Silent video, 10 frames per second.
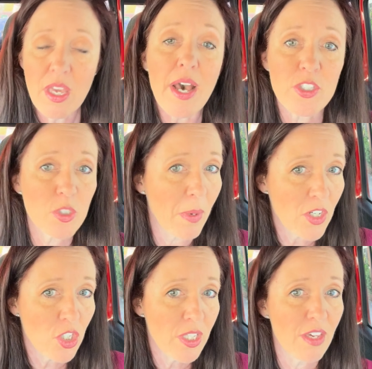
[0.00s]

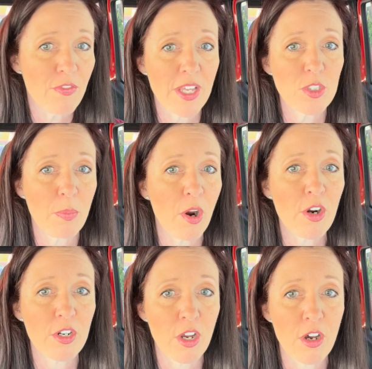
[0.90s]
especially if that's
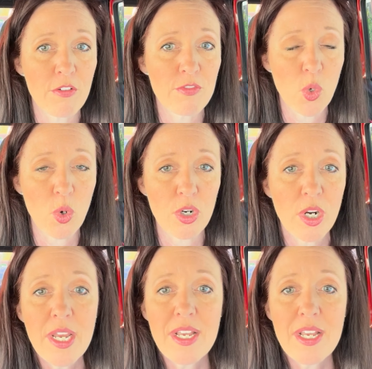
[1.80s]
part of your